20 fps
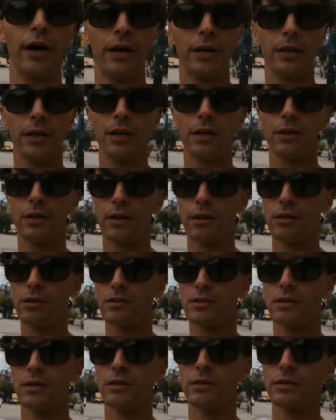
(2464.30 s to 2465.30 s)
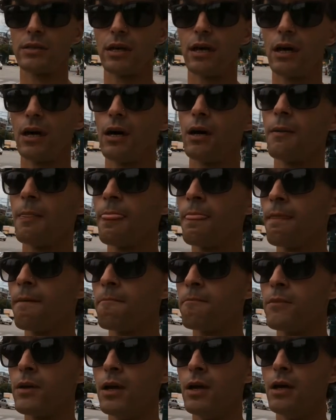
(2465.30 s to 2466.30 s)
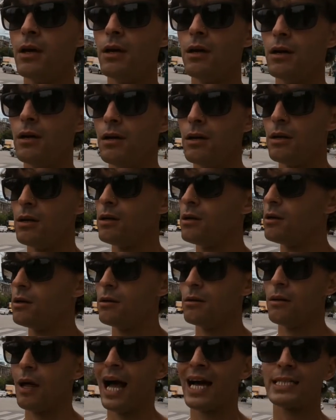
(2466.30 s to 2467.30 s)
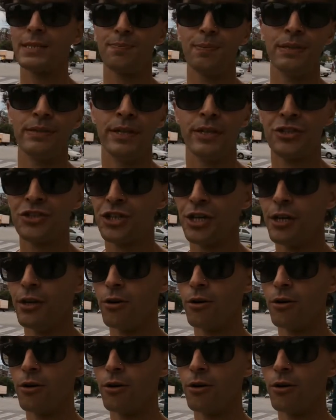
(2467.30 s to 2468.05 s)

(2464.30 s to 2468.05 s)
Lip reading: and like there's a expedition,